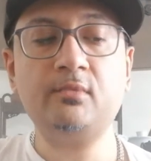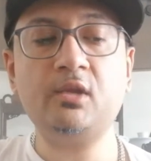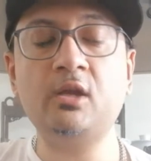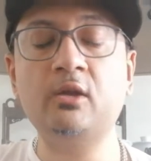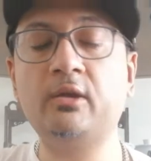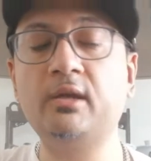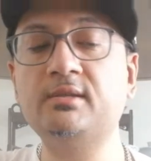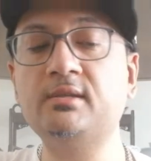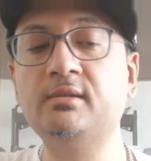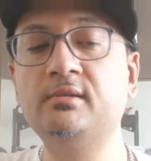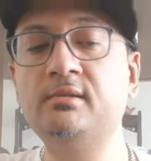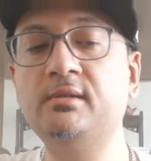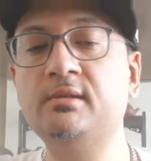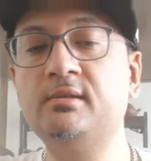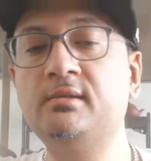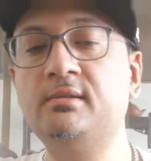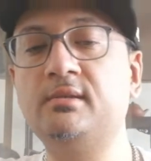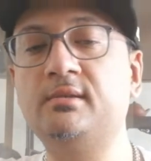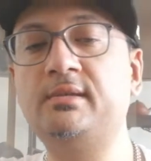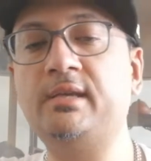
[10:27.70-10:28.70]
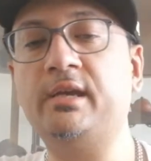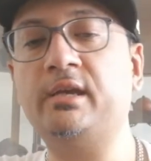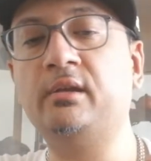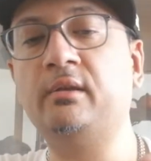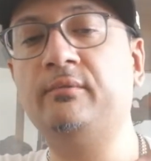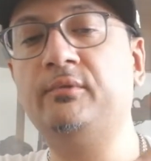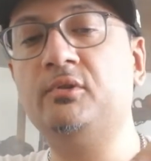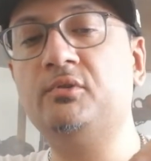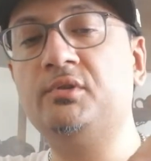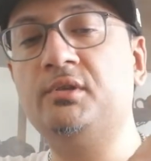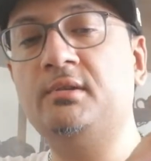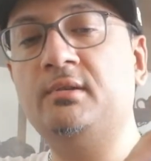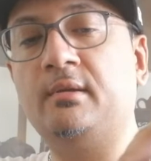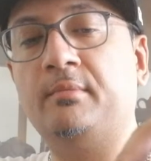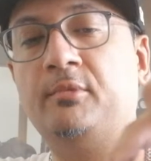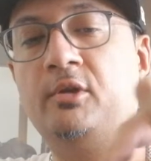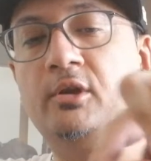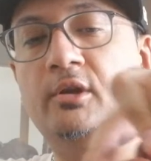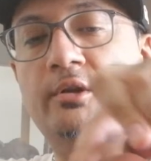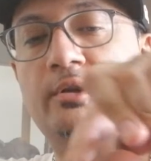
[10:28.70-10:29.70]
Okay, since this is a second infusion,
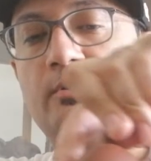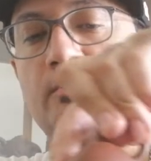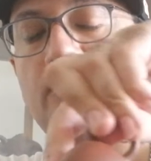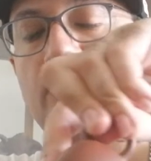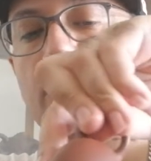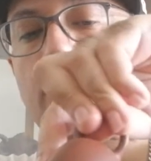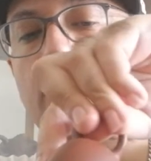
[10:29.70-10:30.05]
I'm not going to go too